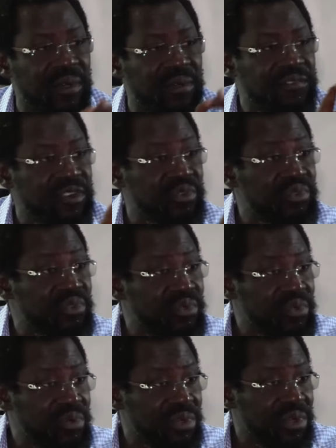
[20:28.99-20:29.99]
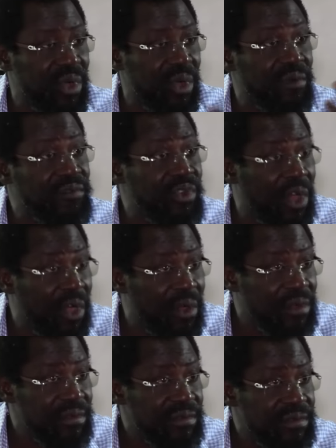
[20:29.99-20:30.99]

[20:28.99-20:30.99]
of the rule of law.